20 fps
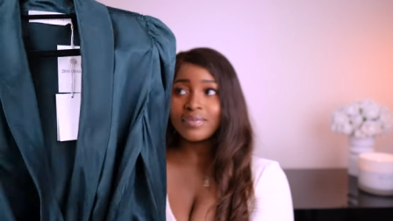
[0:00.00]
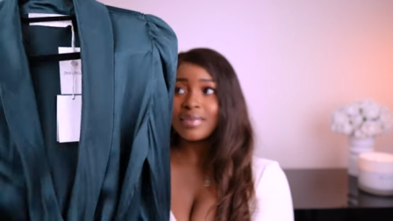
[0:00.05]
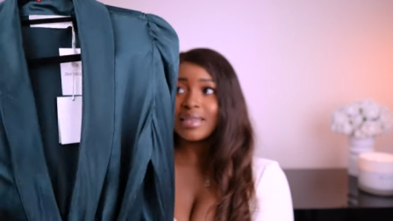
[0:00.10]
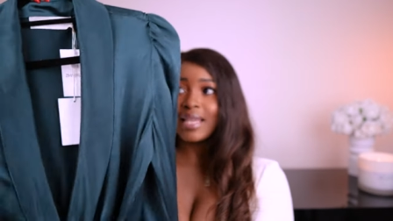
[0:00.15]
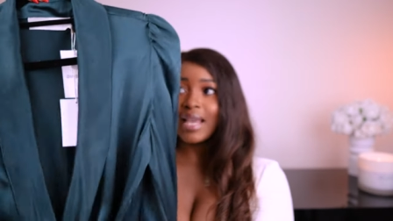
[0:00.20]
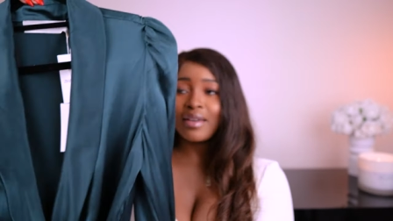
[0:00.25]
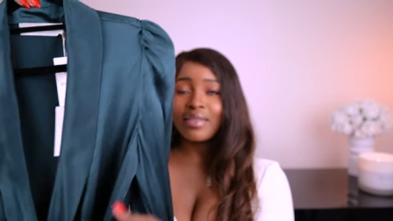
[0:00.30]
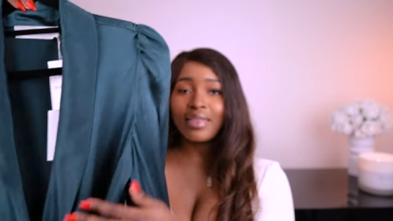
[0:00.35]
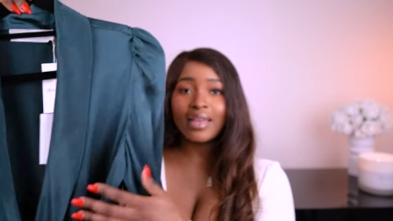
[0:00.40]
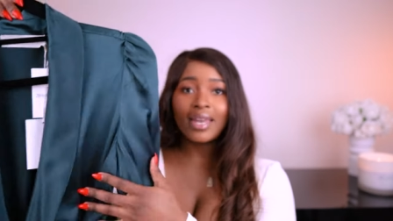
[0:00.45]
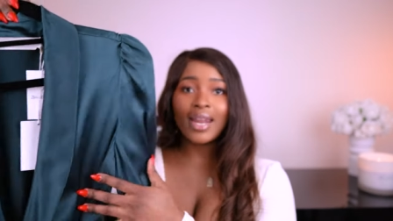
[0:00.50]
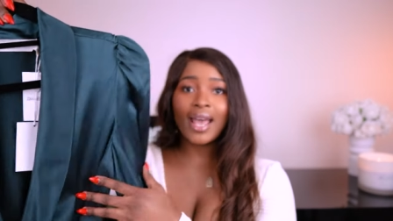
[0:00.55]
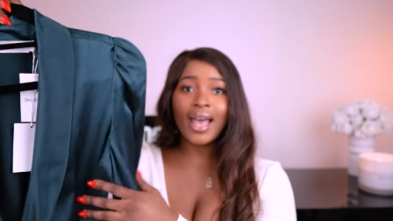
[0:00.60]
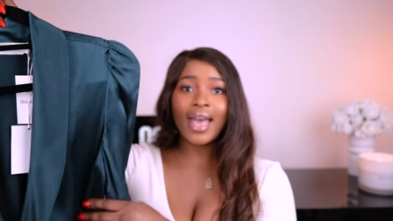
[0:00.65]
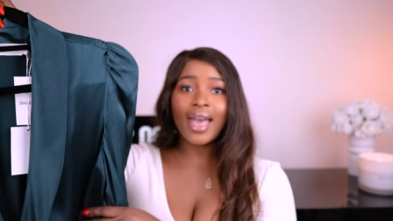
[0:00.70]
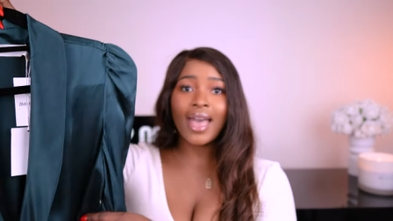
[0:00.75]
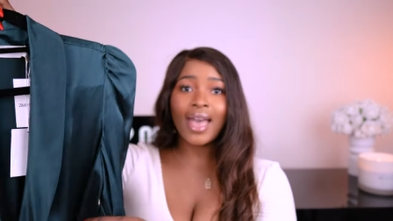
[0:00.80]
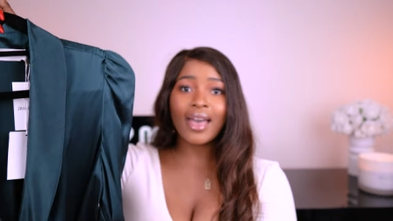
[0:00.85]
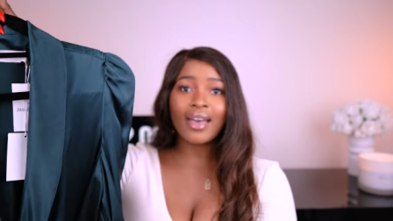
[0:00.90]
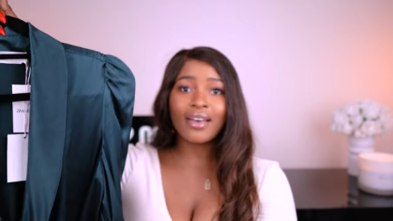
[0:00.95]
now that
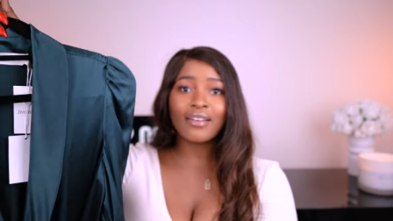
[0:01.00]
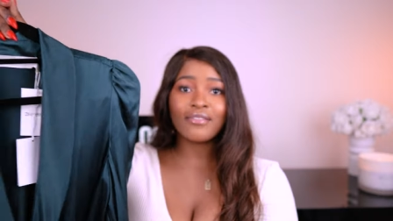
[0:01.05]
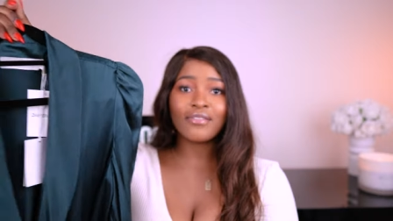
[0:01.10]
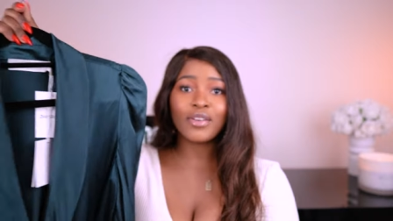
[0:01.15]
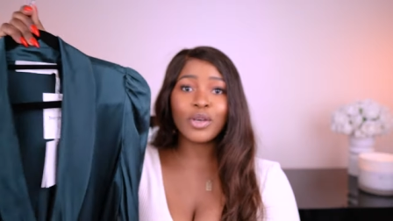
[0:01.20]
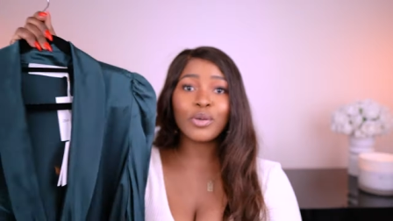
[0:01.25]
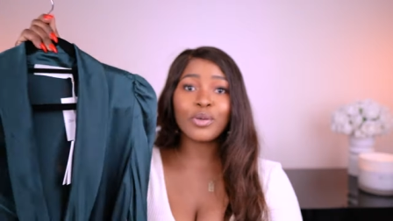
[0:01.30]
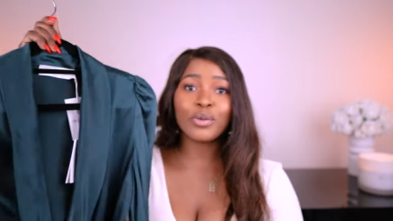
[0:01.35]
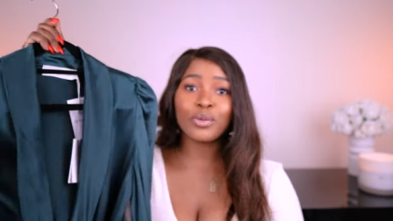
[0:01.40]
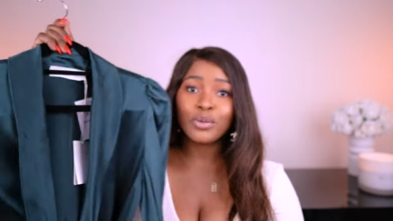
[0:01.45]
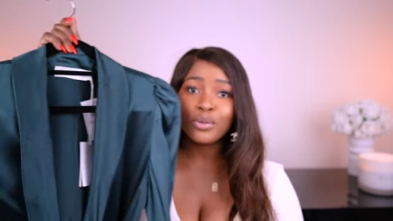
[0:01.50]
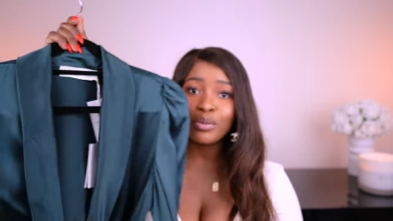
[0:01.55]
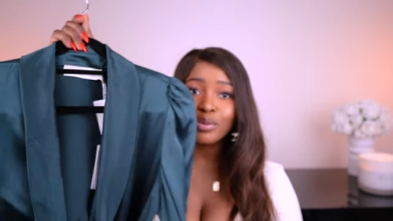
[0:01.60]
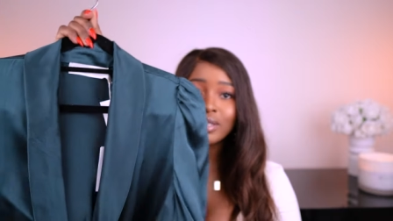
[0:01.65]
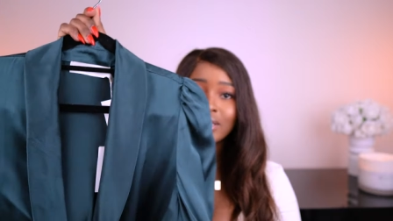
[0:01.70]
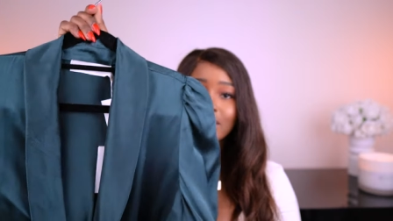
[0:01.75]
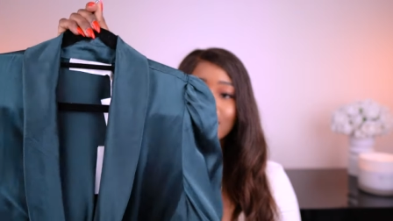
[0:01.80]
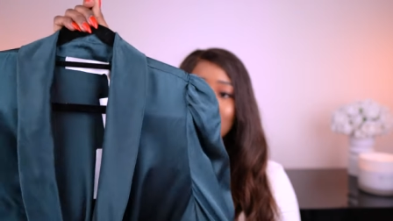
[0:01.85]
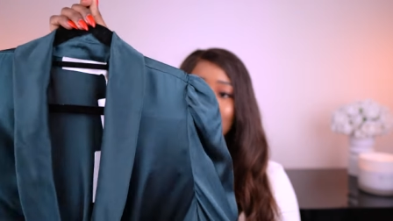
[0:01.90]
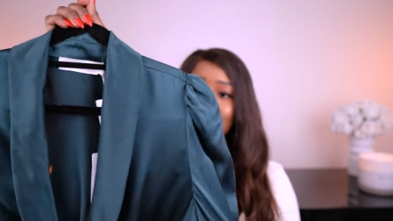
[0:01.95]
I have
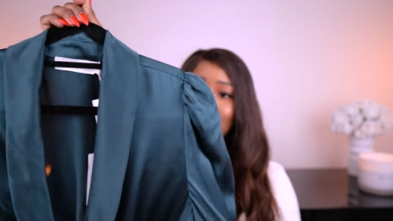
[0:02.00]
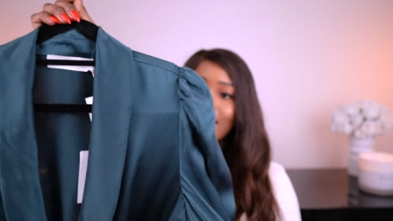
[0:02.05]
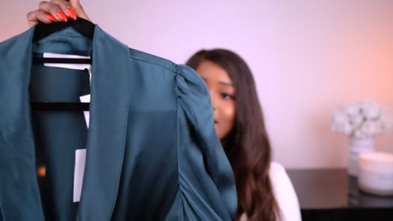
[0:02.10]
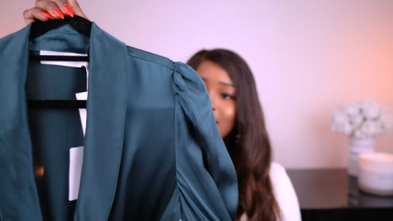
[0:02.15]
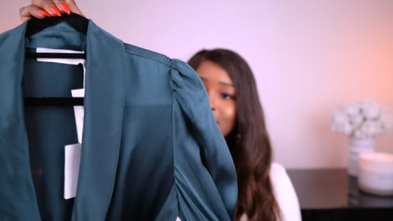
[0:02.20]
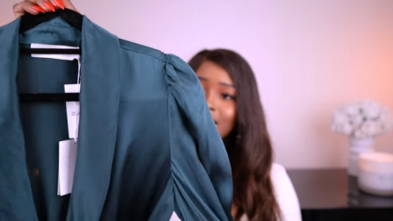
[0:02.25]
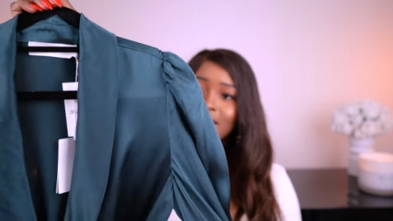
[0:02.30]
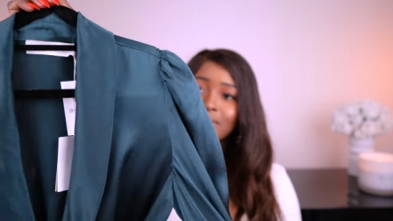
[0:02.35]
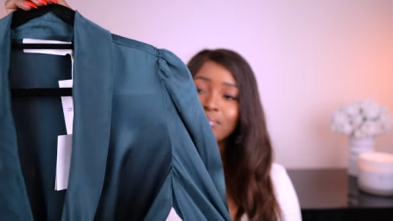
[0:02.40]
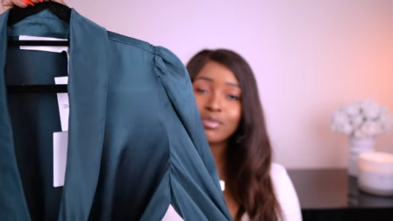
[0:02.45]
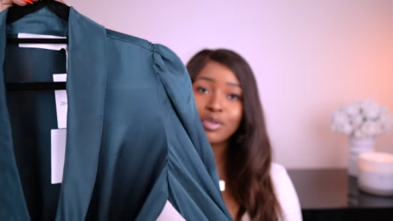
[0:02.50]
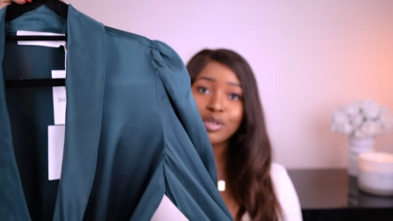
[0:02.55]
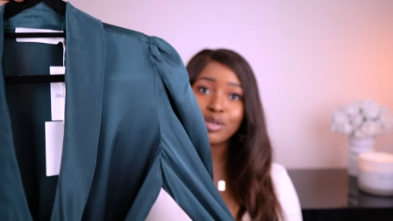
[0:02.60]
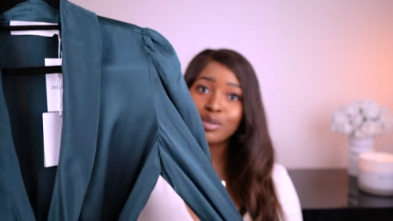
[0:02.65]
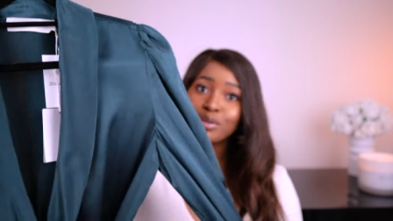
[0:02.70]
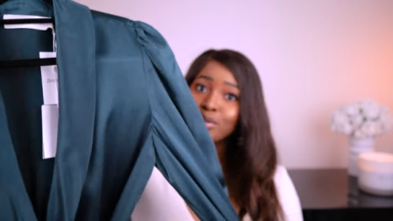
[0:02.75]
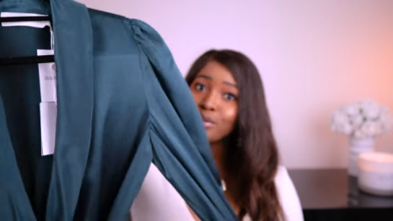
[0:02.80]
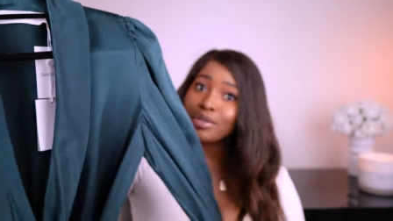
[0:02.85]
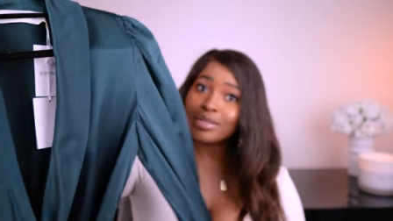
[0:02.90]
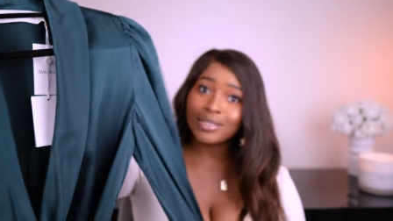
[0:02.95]
Oud Satin
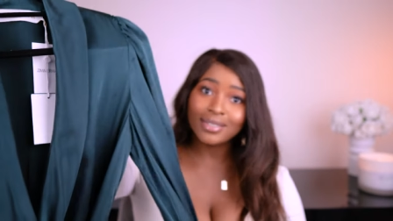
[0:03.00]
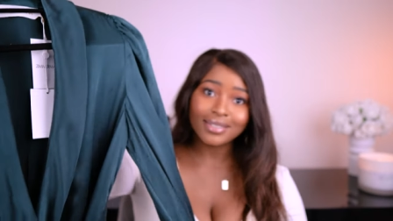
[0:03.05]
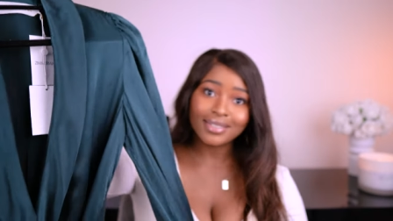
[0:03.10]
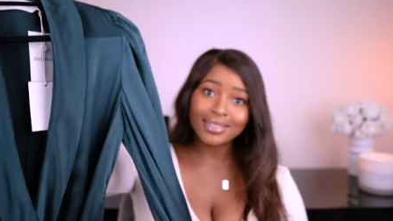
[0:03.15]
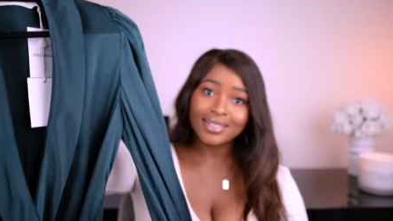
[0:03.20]
Mood.